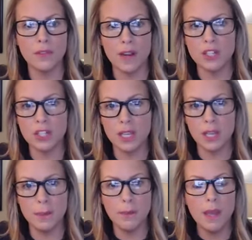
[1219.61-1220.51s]

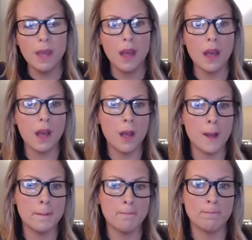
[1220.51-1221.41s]
friendship,
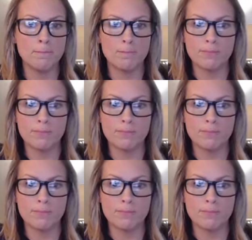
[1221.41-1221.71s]
um,